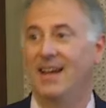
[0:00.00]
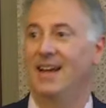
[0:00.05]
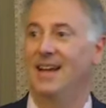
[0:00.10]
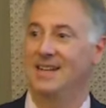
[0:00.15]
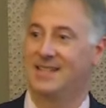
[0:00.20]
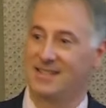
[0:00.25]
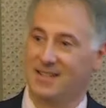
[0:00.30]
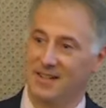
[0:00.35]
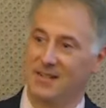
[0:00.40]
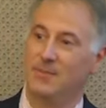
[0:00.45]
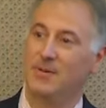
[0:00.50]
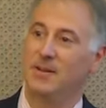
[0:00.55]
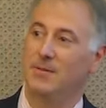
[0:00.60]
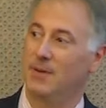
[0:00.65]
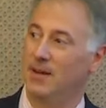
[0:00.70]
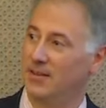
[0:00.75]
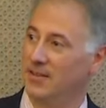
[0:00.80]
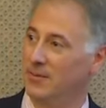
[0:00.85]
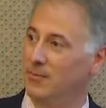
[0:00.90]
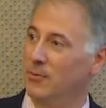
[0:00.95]
it's going to be
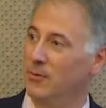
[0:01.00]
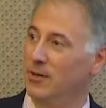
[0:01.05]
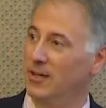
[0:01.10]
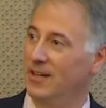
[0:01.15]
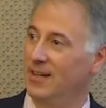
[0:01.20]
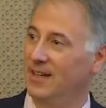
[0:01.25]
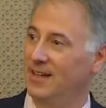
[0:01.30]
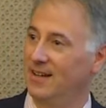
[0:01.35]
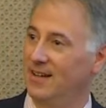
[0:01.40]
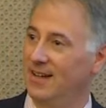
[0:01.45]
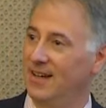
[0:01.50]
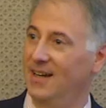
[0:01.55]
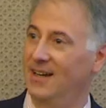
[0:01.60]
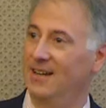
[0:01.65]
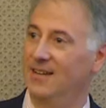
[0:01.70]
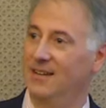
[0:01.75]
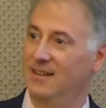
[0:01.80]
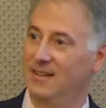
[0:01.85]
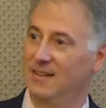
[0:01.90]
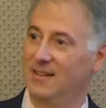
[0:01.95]
about the brain,
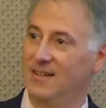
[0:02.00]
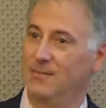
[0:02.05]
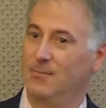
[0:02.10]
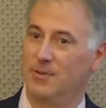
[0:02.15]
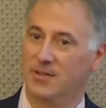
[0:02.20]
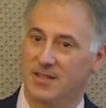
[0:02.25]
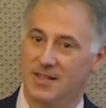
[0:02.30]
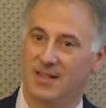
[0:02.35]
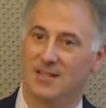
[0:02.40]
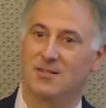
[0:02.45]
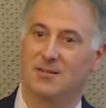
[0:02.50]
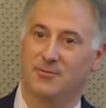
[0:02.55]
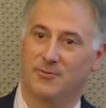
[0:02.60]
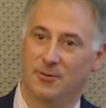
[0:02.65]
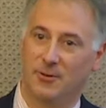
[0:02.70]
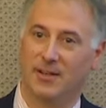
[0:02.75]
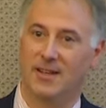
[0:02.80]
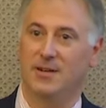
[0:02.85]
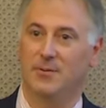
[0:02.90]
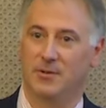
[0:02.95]
and the potential for
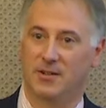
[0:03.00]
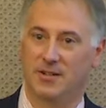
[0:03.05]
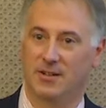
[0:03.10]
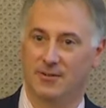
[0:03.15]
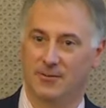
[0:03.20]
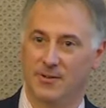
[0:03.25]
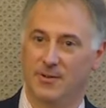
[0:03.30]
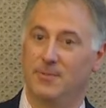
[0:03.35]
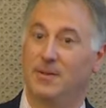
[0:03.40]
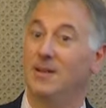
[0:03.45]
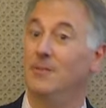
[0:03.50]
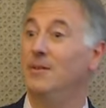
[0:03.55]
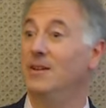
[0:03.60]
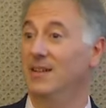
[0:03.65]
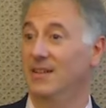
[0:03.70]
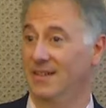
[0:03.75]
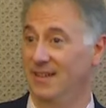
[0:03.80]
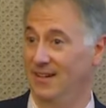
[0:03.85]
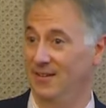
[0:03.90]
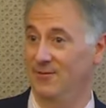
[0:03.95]
late recovery may be
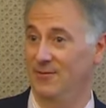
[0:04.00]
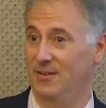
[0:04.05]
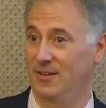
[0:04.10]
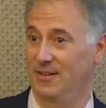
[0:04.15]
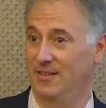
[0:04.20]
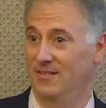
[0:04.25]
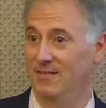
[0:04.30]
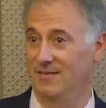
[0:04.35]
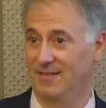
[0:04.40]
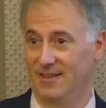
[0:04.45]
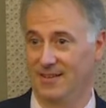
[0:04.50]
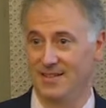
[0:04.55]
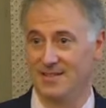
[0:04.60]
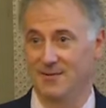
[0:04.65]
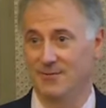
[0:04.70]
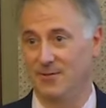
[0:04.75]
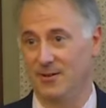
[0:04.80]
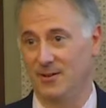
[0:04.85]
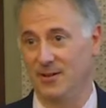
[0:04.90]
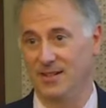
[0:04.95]
indefinite. Now, these are
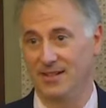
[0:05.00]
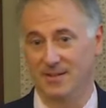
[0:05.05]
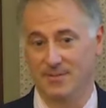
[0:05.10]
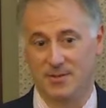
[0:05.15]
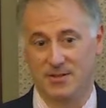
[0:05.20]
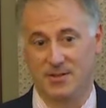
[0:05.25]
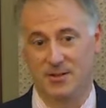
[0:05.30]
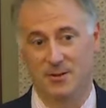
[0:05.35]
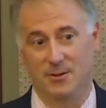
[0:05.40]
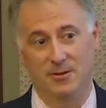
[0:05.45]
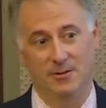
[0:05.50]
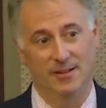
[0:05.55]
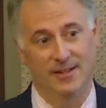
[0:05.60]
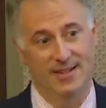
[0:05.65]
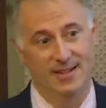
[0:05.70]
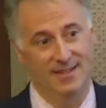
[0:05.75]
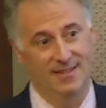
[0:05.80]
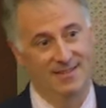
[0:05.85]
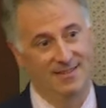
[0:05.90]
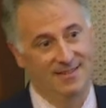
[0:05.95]
very obscure
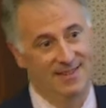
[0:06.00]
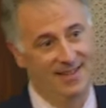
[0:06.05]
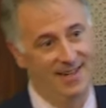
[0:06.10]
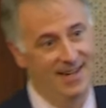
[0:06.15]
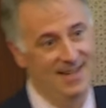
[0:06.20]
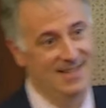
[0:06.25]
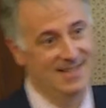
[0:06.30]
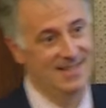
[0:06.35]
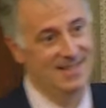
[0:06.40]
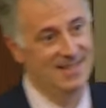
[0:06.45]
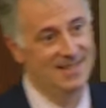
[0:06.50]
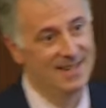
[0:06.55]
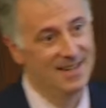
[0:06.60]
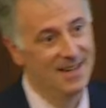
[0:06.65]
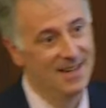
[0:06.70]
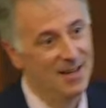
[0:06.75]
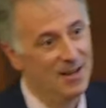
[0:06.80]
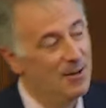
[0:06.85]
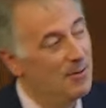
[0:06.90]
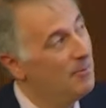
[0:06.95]
late
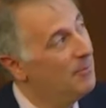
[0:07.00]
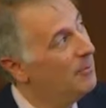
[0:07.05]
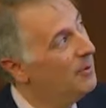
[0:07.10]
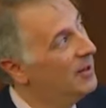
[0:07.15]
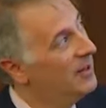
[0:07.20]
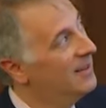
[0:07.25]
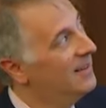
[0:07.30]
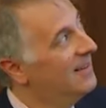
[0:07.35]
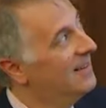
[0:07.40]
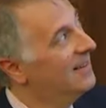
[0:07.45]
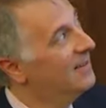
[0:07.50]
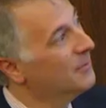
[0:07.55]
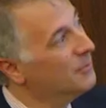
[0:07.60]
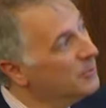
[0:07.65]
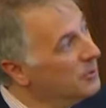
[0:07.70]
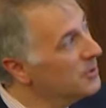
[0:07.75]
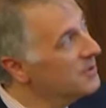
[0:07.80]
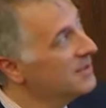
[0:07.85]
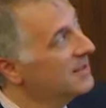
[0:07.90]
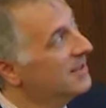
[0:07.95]
but the
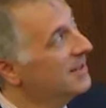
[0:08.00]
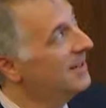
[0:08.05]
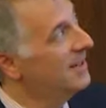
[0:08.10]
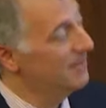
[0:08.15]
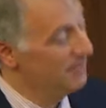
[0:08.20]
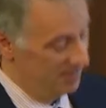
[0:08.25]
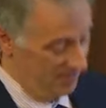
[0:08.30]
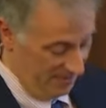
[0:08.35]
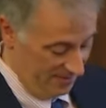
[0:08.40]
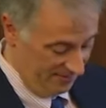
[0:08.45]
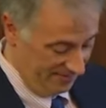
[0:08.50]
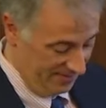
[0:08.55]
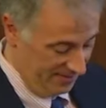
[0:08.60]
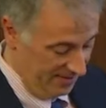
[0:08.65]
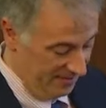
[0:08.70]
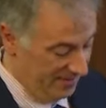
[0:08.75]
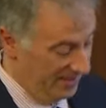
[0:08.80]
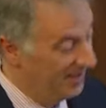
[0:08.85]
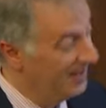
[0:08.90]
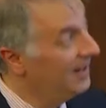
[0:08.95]
rules of the game are going to
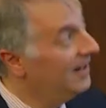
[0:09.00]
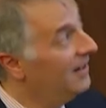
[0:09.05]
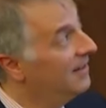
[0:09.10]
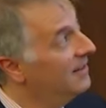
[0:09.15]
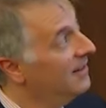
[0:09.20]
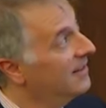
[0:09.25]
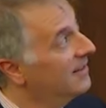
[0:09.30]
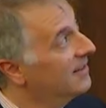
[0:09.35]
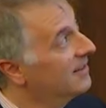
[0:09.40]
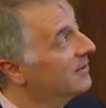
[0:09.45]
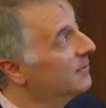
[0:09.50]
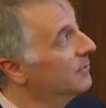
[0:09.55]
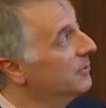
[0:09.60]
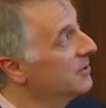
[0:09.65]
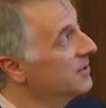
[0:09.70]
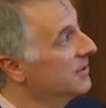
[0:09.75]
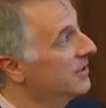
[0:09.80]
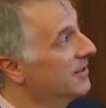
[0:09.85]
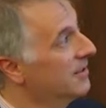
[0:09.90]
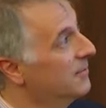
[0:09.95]
figure that out, and I think the
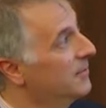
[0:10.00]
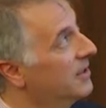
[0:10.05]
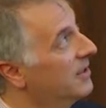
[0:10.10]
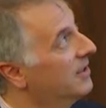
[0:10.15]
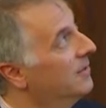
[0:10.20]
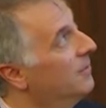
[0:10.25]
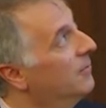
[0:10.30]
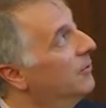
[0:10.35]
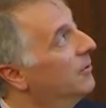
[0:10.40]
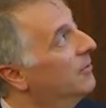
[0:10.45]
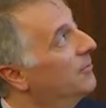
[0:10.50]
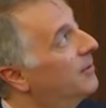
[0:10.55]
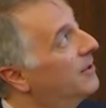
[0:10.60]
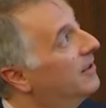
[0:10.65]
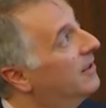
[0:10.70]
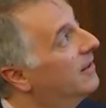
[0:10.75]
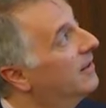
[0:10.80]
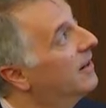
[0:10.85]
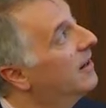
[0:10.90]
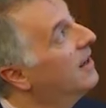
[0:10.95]
rules are going to become more
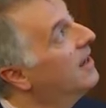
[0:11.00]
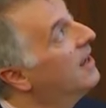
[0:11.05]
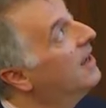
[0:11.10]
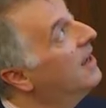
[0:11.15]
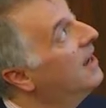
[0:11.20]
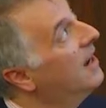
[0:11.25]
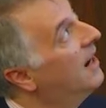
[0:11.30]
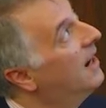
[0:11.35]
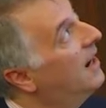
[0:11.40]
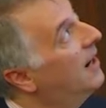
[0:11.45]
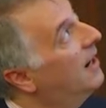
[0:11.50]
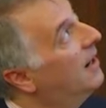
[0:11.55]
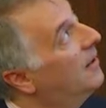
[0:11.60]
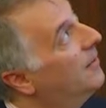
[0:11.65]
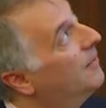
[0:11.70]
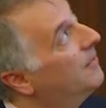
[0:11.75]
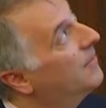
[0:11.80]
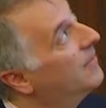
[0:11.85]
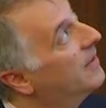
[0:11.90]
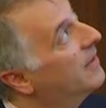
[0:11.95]
apparent.
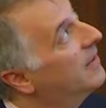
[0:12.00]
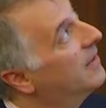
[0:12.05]
Um,